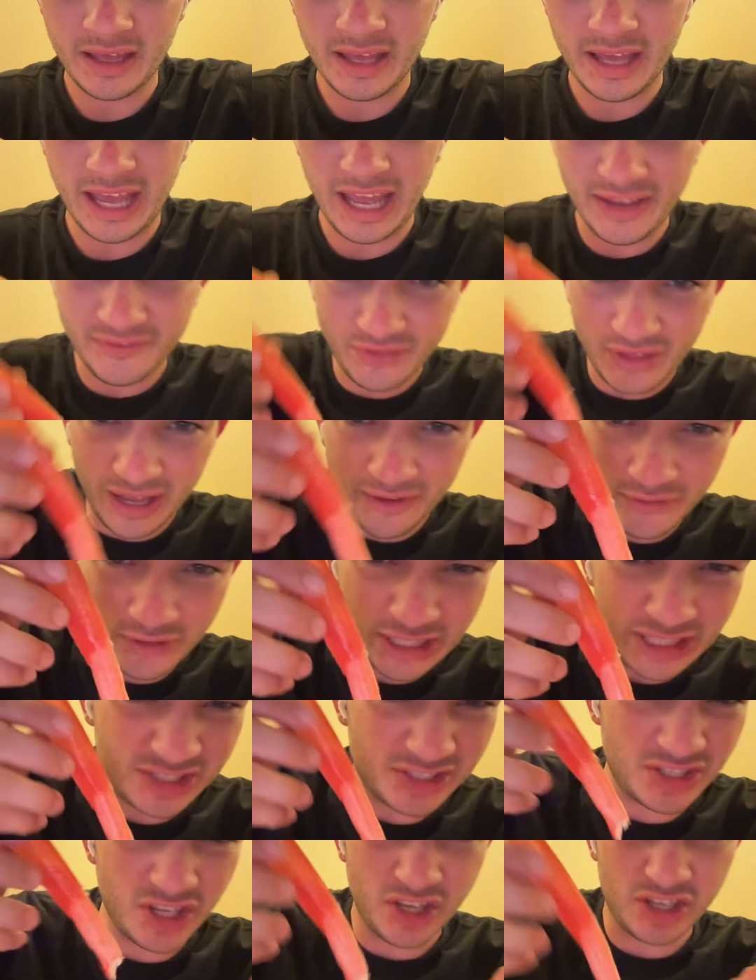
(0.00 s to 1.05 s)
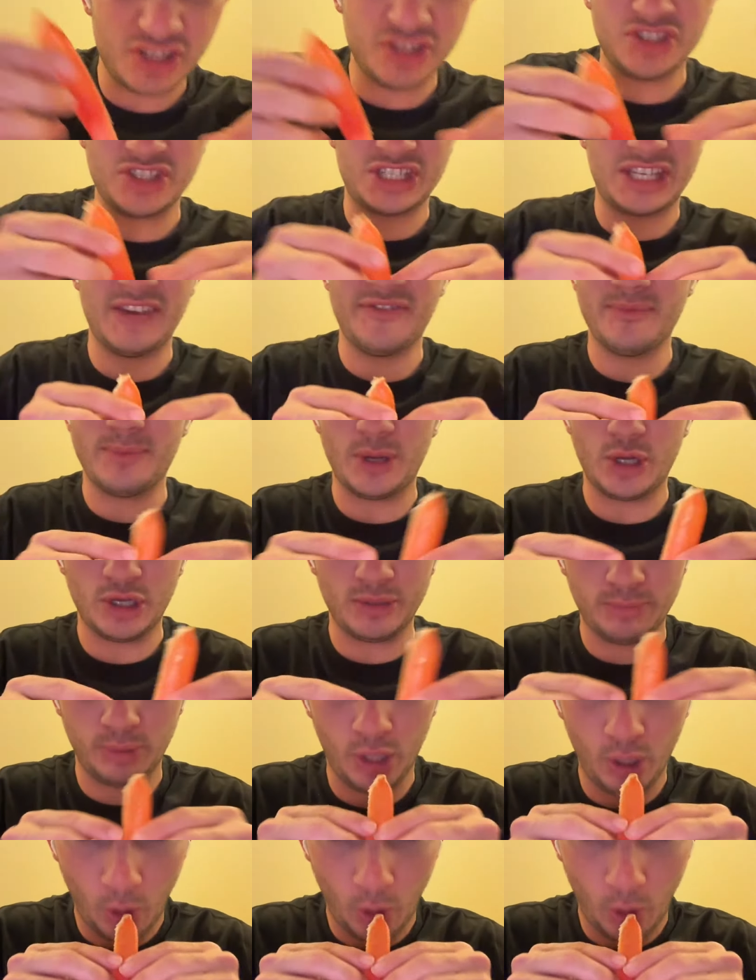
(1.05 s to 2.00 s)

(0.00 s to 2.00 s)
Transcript: if they ever get stuck, you just give them a good blow.